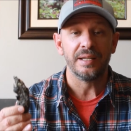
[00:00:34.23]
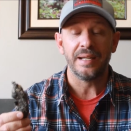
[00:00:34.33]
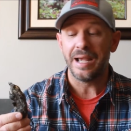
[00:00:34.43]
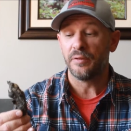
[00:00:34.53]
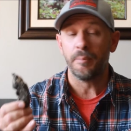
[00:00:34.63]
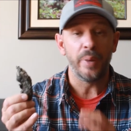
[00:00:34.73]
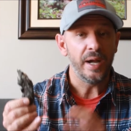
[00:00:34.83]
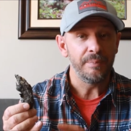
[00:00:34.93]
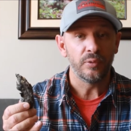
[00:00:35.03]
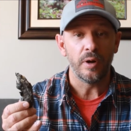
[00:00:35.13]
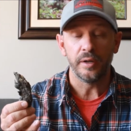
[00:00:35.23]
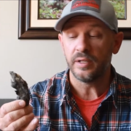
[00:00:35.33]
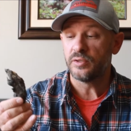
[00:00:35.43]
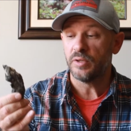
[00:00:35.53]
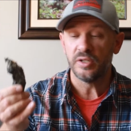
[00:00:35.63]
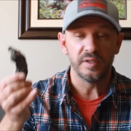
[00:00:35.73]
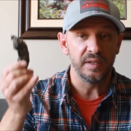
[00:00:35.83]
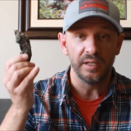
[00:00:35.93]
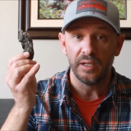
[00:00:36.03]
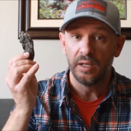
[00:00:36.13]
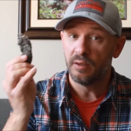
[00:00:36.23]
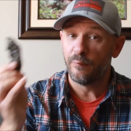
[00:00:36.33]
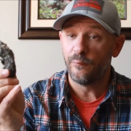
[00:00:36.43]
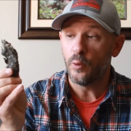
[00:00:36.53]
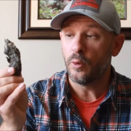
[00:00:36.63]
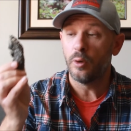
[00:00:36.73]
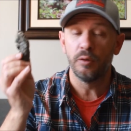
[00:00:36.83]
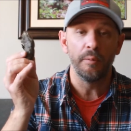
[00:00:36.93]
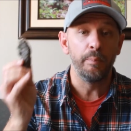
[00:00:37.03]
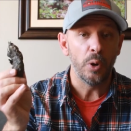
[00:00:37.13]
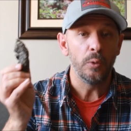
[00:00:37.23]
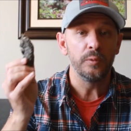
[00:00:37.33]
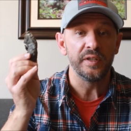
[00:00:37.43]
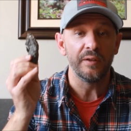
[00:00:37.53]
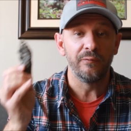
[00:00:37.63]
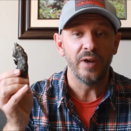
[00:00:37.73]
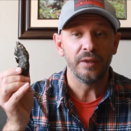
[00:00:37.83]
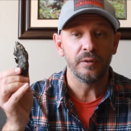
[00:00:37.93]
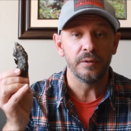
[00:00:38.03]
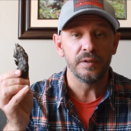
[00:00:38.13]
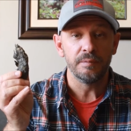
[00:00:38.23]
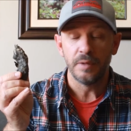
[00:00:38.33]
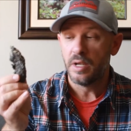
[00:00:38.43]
Now the byproducts, which is the, the fur, the bones, and the feathers,